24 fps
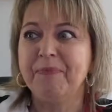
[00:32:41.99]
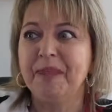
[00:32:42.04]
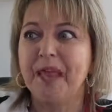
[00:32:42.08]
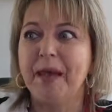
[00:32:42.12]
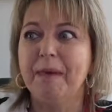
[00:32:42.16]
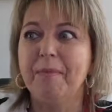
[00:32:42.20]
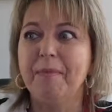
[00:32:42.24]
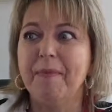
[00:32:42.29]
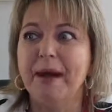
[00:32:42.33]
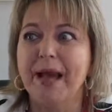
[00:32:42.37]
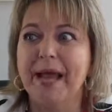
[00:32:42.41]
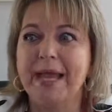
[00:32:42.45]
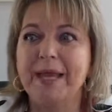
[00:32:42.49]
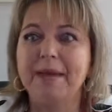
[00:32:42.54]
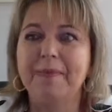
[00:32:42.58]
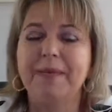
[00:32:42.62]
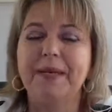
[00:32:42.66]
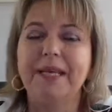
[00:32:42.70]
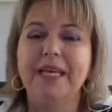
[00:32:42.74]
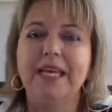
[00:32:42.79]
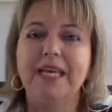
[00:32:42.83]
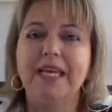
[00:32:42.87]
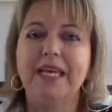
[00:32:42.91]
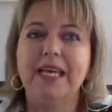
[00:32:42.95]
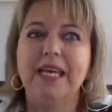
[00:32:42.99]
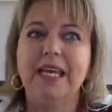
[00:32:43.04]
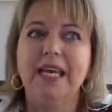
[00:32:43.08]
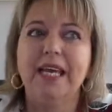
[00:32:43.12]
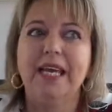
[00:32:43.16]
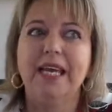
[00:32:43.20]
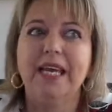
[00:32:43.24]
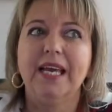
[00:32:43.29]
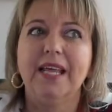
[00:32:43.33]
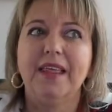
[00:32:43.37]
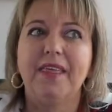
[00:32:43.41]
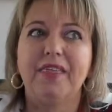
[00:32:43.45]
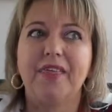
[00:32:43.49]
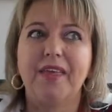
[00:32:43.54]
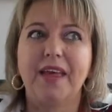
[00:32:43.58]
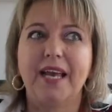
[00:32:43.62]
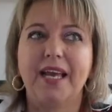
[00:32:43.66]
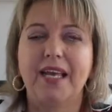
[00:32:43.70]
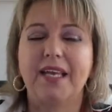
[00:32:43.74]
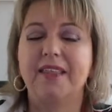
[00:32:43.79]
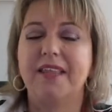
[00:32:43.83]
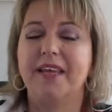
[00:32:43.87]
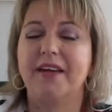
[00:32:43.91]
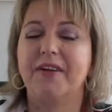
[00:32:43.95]
maybe
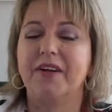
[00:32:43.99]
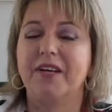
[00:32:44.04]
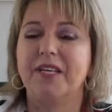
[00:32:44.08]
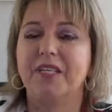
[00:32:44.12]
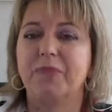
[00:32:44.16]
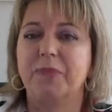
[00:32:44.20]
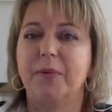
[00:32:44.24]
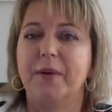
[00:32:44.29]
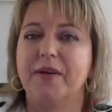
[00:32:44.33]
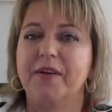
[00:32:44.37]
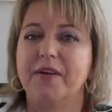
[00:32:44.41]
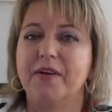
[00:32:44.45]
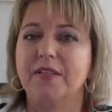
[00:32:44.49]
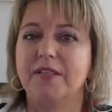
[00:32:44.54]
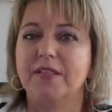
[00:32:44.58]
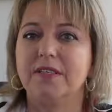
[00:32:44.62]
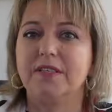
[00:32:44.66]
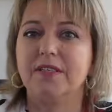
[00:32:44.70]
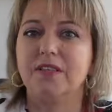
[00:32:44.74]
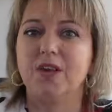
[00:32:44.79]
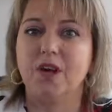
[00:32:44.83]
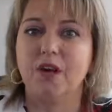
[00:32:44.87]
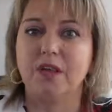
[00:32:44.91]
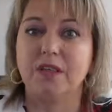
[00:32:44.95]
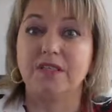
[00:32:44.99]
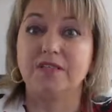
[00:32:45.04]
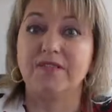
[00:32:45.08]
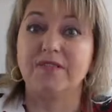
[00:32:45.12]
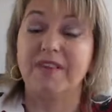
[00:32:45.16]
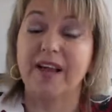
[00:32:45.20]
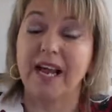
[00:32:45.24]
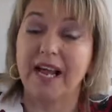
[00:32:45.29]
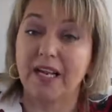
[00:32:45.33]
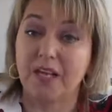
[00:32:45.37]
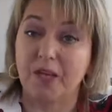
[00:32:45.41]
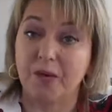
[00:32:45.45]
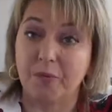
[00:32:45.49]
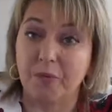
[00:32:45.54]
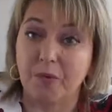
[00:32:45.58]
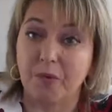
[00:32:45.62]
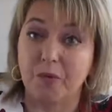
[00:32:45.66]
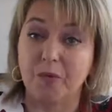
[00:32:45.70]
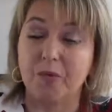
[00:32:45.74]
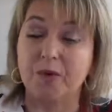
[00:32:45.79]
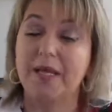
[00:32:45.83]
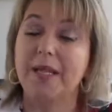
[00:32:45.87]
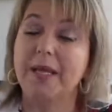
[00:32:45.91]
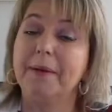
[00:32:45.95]
think their experience is not as valuable.
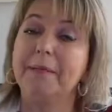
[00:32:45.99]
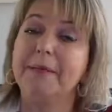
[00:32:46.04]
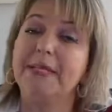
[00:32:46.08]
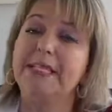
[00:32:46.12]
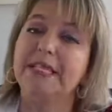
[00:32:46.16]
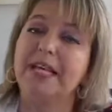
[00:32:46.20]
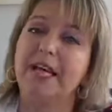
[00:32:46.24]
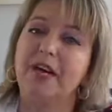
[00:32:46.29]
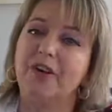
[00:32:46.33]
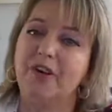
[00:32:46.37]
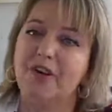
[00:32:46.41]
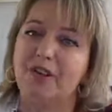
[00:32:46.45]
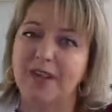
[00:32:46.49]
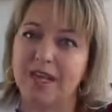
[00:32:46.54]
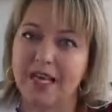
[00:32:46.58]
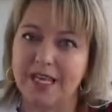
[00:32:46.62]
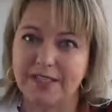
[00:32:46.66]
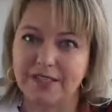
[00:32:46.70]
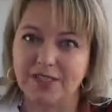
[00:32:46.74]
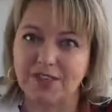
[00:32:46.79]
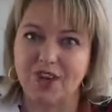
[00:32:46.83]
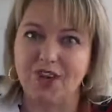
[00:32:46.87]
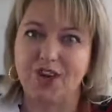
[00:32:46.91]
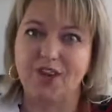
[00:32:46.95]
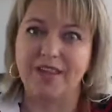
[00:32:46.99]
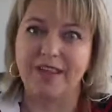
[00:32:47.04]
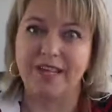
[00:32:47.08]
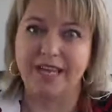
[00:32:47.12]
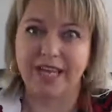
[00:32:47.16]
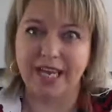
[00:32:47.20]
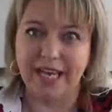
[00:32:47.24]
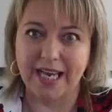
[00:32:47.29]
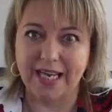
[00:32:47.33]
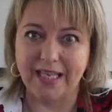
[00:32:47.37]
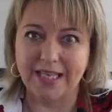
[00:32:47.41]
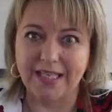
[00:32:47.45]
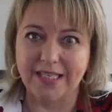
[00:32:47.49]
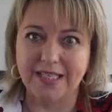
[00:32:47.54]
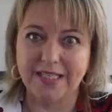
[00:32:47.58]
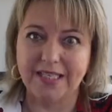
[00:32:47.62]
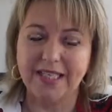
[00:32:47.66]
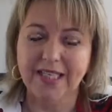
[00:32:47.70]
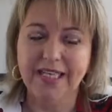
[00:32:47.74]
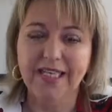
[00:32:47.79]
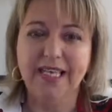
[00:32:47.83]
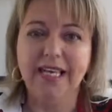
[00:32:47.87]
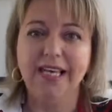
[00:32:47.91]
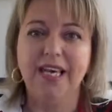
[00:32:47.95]
Well, let me tell you, that's not the case.
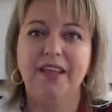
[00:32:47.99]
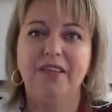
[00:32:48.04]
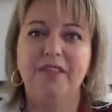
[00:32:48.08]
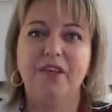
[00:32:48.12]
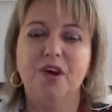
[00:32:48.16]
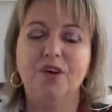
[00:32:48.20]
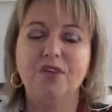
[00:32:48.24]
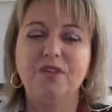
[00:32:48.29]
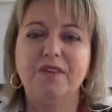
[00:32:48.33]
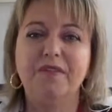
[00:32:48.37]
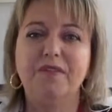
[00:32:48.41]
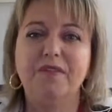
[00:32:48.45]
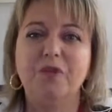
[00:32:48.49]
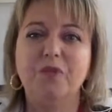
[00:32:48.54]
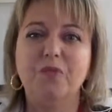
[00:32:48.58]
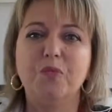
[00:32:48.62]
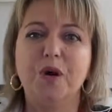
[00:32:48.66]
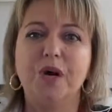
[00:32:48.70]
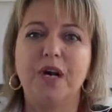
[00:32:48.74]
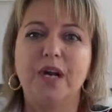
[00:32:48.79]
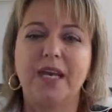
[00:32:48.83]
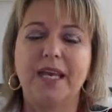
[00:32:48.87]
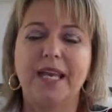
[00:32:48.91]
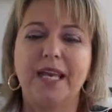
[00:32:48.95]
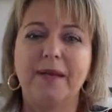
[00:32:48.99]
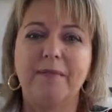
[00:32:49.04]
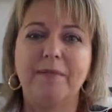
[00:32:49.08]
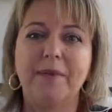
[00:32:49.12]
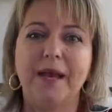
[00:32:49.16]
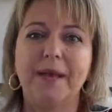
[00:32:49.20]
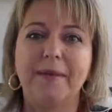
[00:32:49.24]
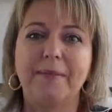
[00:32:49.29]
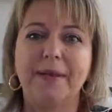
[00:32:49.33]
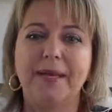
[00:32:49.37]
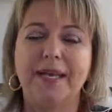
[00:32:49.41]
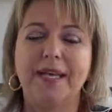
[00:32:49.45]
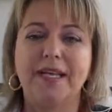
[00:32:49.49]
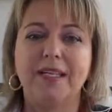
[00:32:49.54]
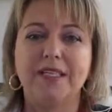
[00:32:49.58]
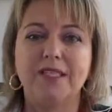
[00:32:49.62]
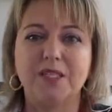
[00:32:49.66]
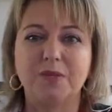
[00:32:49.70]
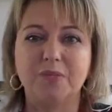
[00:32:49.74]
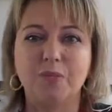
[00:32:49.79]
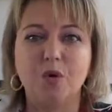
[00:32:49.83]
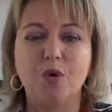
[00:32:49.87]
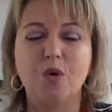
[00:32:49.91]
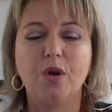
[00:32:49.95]
Those of you working maybe in
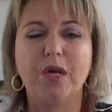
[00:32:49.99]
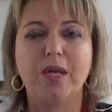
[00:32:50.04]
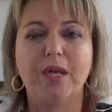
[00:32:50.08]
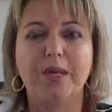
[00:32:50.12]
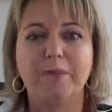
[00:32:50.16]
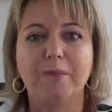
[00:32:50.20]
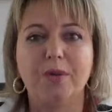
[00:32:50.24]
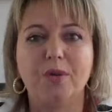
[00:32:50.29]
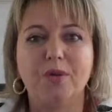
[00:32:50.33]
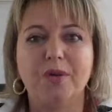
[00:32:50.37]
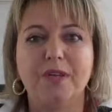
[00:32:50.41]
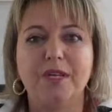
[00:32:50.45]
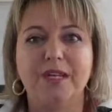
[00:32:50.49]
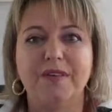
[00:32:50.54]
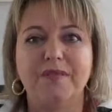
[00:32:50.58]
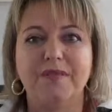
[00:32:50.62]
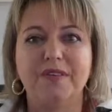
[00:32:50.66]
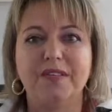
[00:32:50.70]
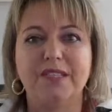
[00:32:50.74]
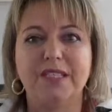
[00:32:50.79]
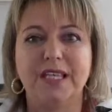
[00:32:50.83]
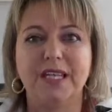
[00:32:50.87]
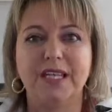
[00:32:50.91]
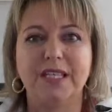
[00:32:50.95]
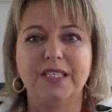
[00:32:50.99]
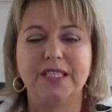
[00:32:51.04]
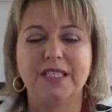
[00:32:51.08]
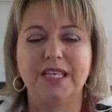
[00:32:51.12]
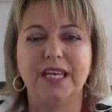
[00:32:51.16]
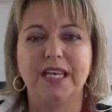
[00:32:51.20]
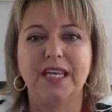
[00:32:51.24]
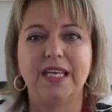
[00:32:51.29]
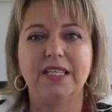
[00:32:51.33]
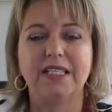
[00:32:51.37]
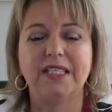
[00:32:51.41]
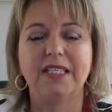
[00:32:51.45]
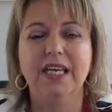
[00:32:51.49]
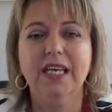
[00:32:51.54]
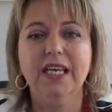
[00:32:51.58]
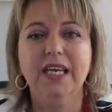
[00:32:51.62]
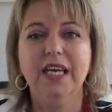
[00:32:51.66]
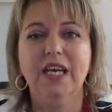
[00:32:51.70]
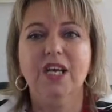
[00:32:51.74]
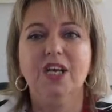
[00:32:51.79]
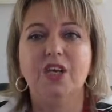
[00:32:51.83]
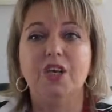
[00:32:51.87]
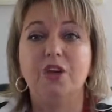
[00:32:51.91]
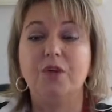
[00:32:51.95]
smaller community facilities,
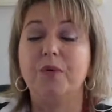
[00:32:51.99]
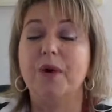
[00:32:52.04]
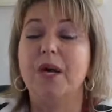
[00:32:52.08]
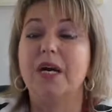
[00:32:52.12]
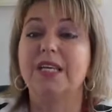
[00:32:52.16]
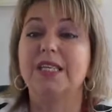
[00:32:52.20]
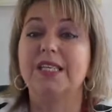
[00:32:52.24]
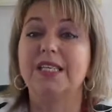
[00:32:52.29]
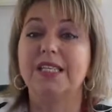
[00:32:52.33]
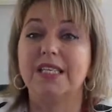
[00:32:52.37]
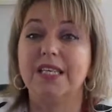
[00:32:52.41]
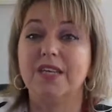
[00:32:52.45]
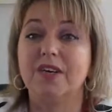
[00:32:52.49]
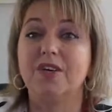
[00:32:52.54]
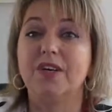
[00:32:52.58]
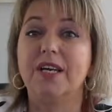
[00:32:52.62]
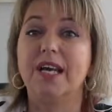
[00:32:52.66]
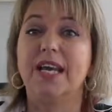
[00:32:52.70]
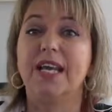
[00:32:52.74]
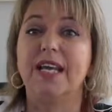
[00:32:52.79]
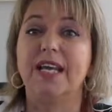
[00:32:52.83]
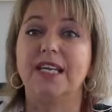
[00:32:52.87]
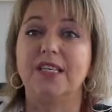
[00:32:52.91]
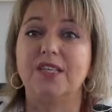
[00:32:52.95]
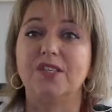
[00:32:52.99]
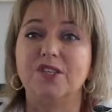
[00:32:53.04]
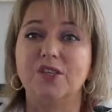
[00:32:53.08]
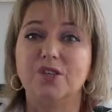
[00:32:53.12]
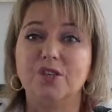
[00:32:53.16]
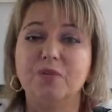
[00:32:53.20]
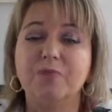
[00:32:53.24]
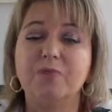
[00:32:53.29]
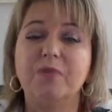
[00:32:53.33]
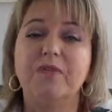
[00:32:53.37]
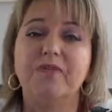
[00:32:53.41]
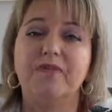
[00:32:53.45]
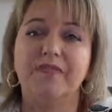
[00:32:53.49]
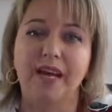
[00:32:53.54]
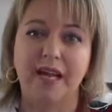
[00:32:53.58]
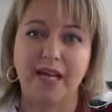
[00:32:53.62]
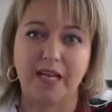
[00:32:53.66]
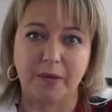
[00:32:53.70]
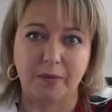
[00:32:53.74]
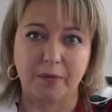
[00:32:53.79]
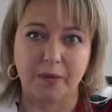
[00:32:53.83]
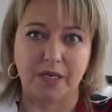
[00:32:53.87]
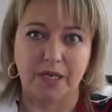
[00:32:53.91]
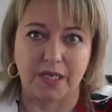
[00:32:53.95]
you are still getting super
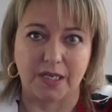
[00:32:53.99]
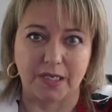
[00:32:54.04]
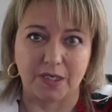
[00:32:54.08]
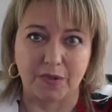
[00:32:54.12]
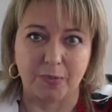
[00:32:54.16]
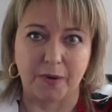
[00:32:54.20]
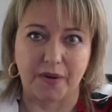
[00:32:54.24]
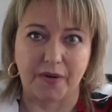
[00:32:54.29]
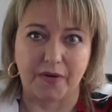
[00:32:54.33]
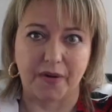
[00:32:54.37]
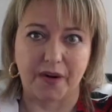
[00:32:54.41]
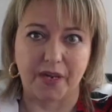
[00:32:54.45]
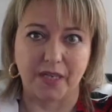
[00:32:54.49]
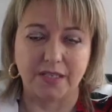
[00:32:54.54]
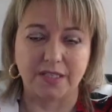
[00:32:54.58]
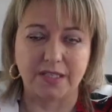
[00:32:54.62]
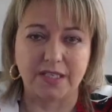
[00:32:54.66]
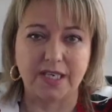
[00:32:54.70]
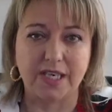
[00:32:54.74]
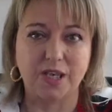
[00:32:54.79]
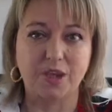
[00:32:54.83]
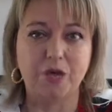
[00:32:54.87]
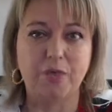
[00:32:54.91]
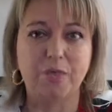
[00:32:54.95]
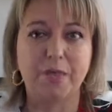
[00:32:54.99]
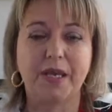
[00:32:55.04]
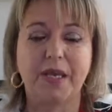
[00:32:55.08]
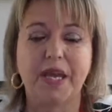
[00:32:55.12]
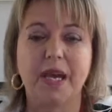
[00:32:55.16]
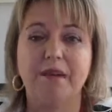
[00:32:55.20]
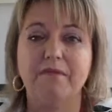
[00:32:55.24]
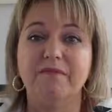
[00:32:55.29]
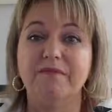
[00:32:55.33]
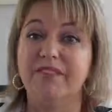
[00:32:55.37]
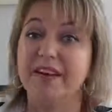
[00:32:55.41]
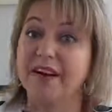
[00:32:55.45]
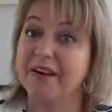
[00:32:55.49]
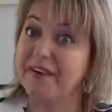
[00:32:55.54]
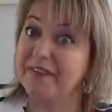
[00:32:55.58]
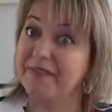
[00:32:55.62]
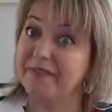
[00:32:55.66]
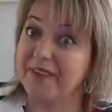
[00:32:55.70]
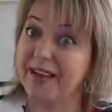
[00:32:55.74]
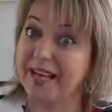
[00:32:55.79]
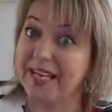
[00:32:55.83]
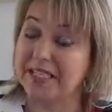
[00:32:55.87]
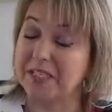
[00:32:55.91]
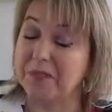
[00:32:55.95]
valuable experience. You become very
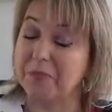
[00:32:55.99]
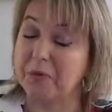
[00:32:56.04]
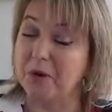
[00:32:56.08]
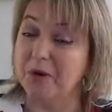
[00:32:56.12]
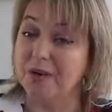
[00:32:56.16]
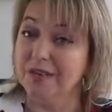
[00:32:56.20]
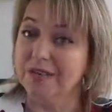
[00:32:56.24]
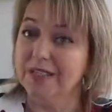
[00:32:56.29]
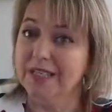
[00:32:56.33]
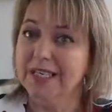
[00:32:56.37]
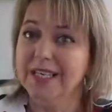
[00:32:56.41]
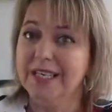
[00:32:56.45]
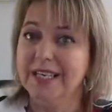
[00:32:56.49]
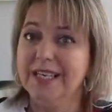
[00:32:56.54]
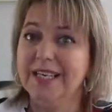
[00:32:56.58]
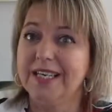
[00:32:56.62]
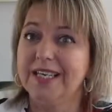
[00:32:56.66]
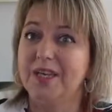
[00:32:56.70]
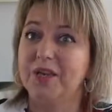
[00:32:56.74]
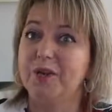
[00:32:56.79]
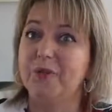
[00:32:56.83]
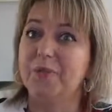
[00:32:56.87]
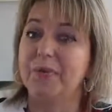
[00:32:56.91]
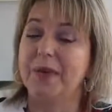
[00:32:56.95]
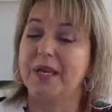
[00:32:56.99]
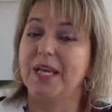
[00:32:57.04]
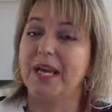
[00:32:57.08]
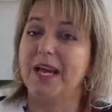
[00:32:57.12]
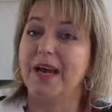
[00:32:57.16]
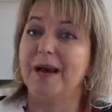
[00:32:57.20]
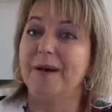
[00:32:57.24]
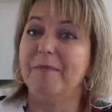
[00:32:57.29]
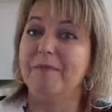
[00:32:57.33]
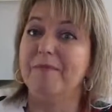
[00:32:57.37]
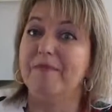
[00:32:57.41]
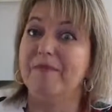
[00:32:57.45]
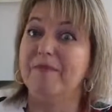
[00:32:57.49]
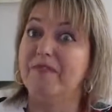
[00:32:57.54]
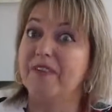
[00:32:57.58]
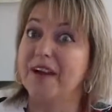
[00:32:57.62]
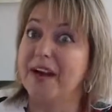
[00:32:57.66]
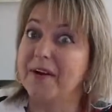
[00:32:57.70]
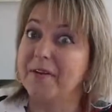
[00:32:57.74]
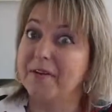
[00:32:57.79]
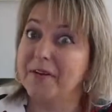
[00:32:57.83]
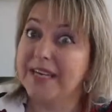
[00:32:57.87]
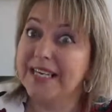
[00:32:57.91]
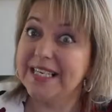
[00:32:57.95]
flexible. You become
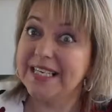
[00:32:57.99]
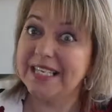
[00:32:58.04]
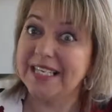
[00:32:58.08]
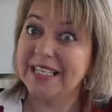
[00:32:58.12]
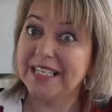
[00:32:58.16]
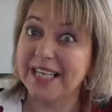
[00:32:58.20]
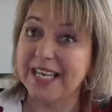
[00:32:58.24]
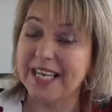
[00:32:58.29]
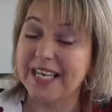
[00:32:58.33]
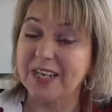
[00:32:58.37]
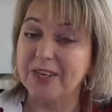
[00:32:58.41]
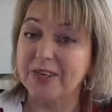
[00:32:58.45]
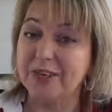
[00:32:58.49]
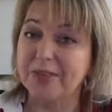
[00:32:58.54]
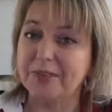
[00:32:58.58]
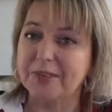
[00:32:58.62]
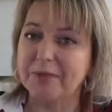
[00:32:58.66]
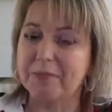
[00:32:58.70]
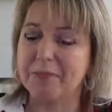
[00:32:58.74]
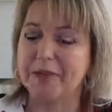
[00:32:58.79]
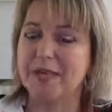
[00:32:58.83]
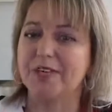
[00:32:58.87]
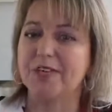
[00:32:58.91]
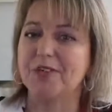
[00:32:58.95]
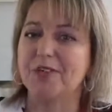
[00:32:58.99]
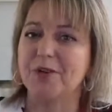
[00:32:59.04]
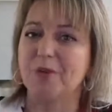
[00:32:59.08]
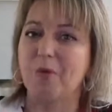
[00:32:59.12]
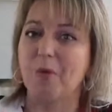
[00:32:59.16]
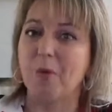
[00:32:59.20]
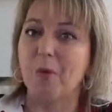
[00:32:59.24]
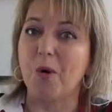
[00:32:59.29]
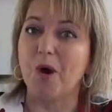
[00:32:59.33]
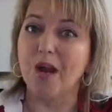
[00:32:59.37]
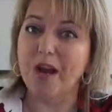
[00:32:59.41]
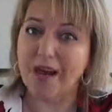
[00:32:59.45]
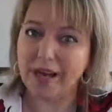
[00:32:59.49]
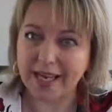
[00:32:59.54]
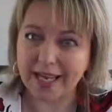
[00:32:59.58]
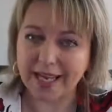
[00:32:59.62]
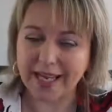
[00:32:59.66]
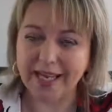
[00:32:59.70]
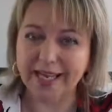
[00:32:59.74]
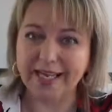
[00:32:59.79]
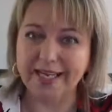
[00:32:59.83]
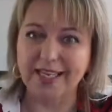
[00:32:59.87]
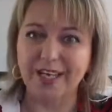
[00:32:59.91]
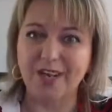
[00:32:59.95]
very skilled because you're
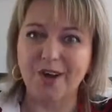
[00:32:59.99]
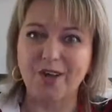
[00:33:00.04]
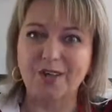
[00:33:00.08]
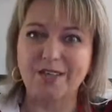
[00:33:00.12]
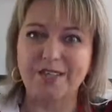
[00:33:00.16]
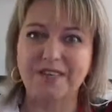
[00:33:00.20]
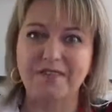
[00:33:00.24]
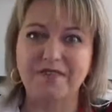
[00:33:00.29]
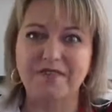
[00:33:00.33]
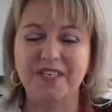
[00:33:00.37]
working in lots of